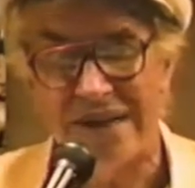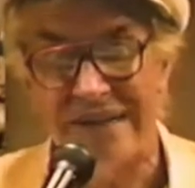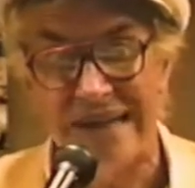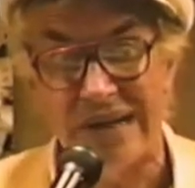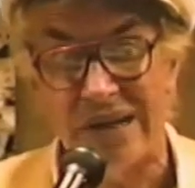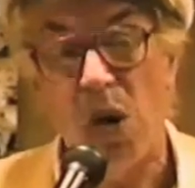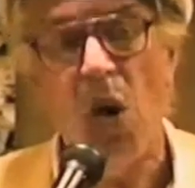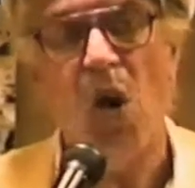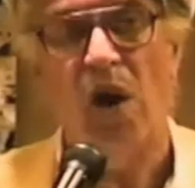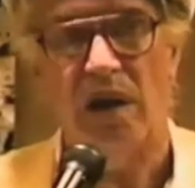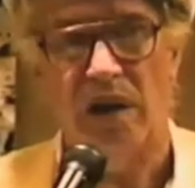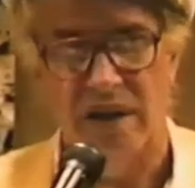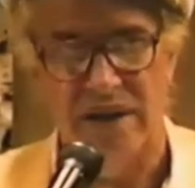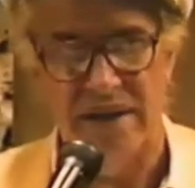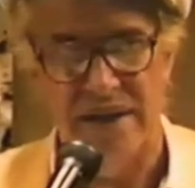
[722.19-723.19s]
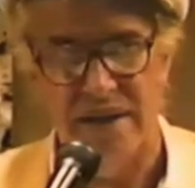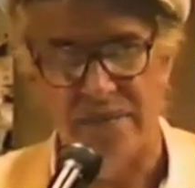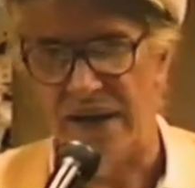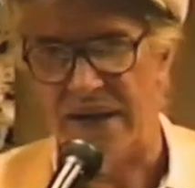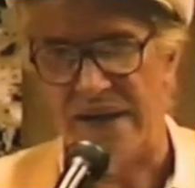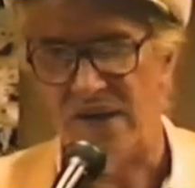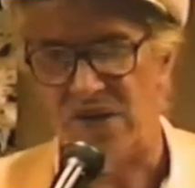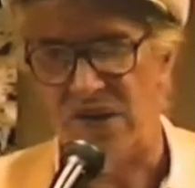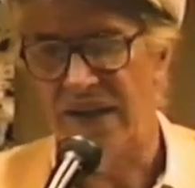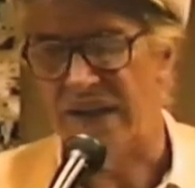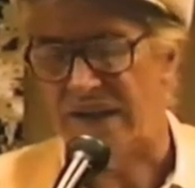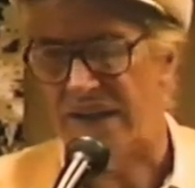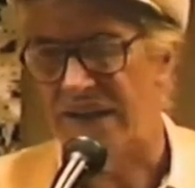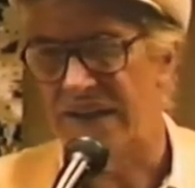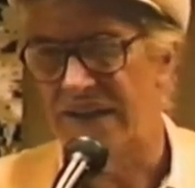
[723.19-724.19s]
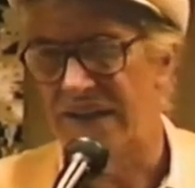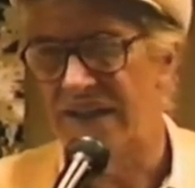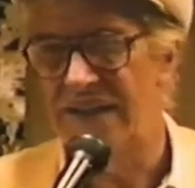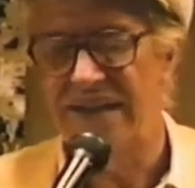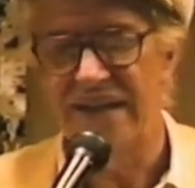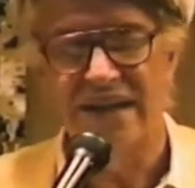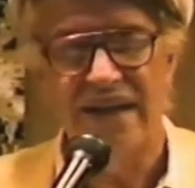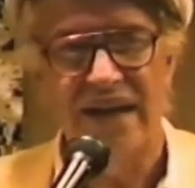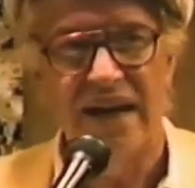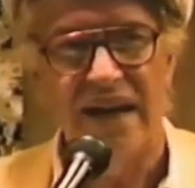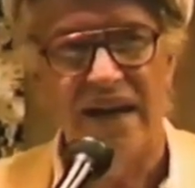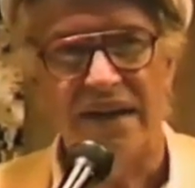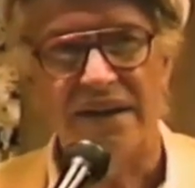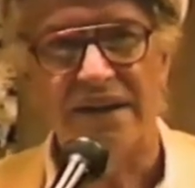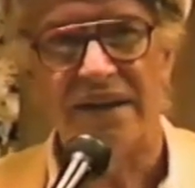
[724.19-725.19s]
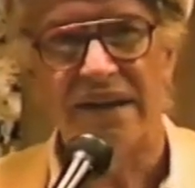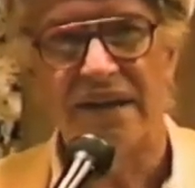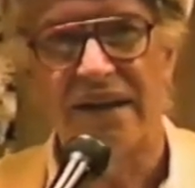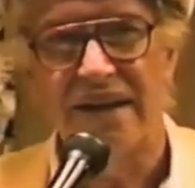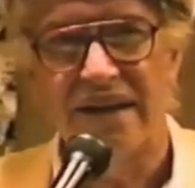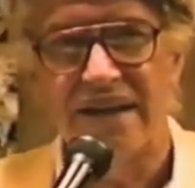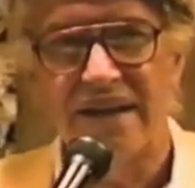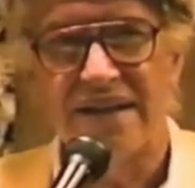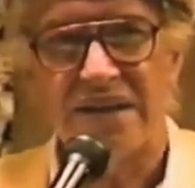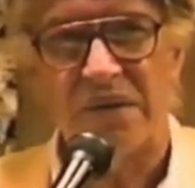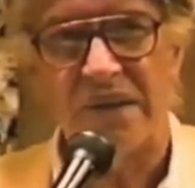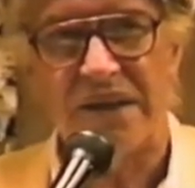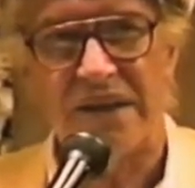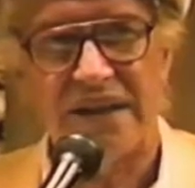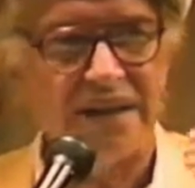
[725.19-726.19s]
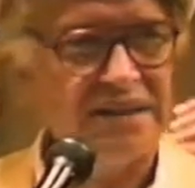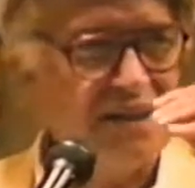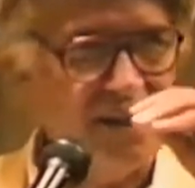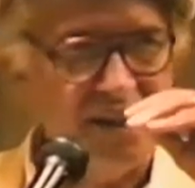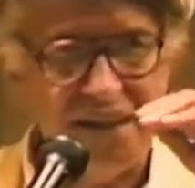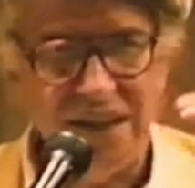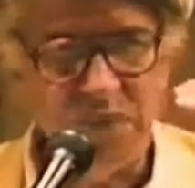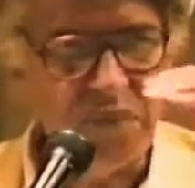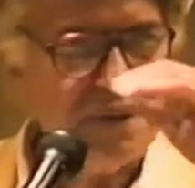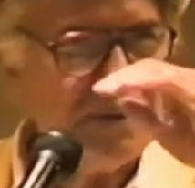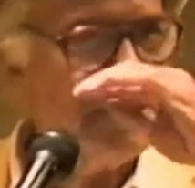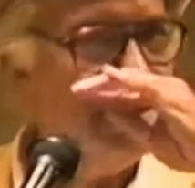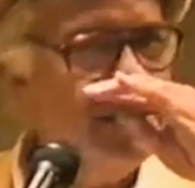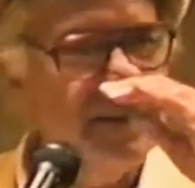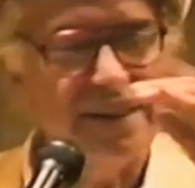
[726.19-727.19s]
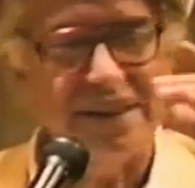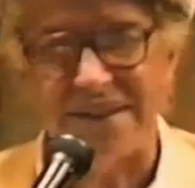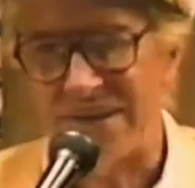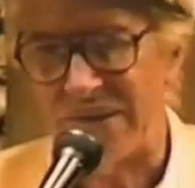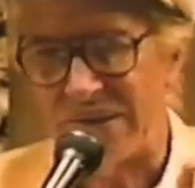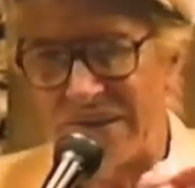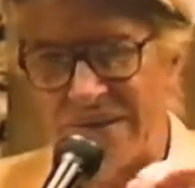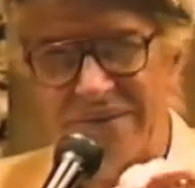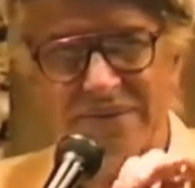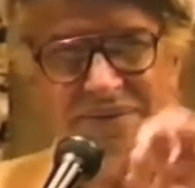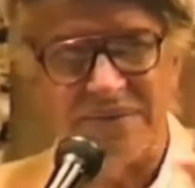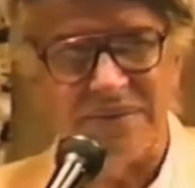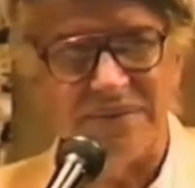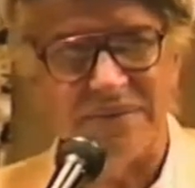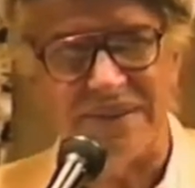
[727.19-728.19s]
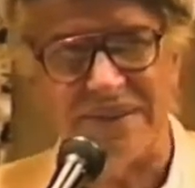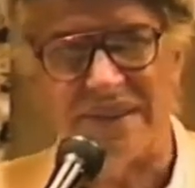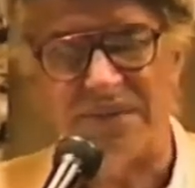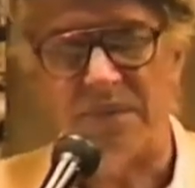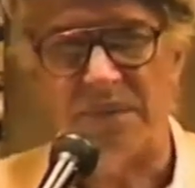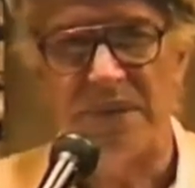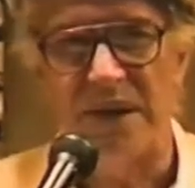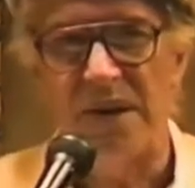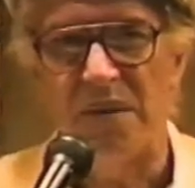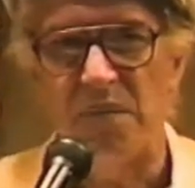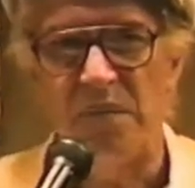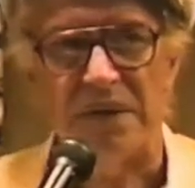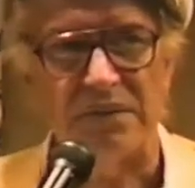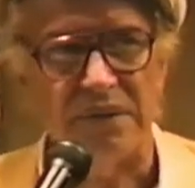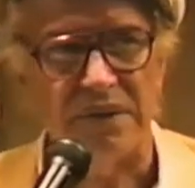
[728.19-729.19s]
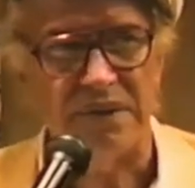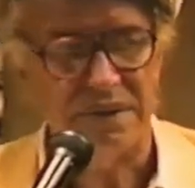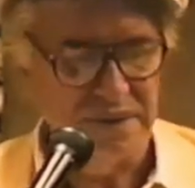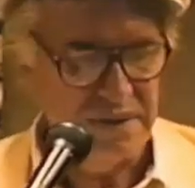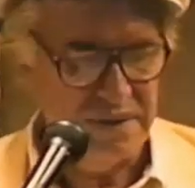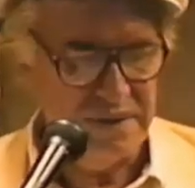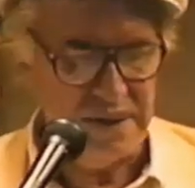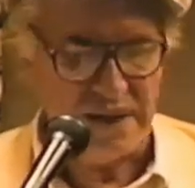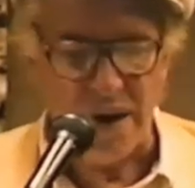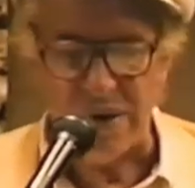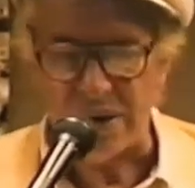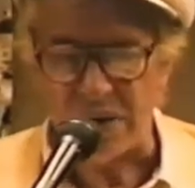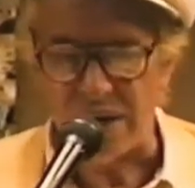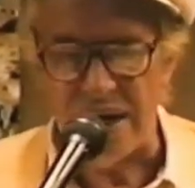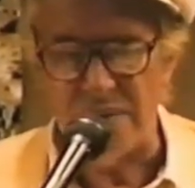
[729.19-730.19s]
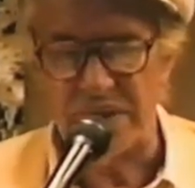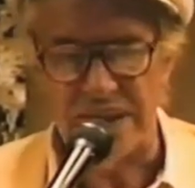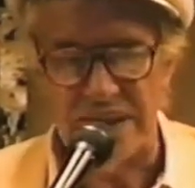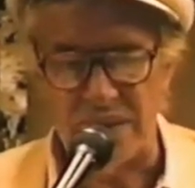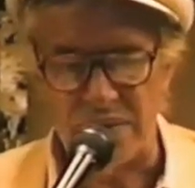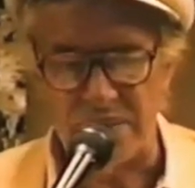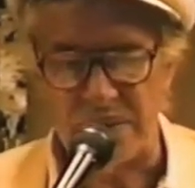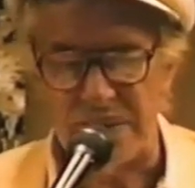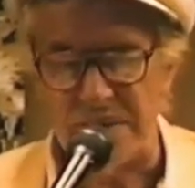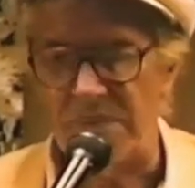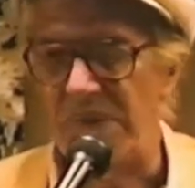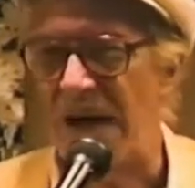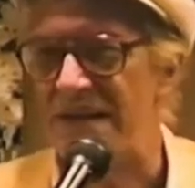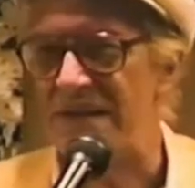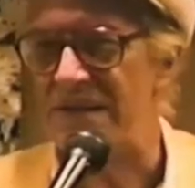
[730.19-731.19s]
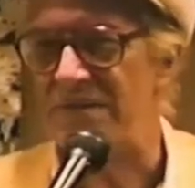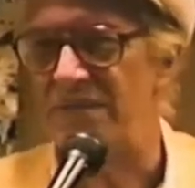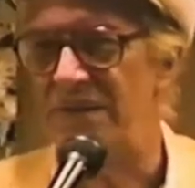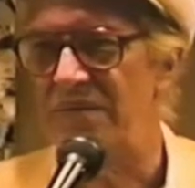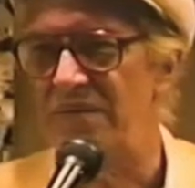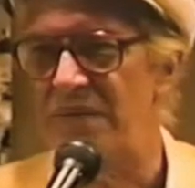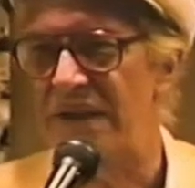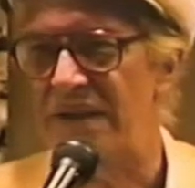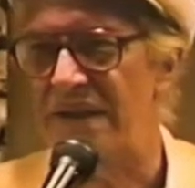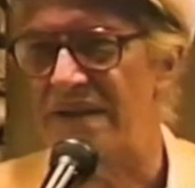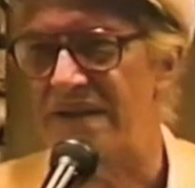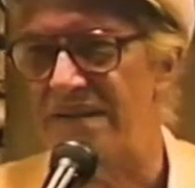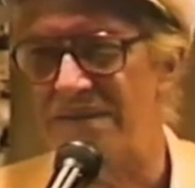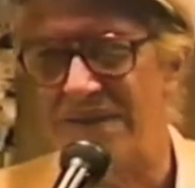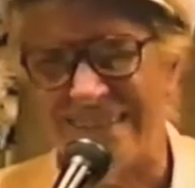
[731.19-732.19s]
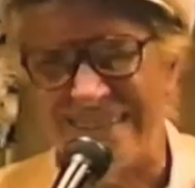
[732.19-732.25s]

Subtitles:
at all about Angelica. And so he likes to keep it sort of, but with the character I played, it would be impossible because of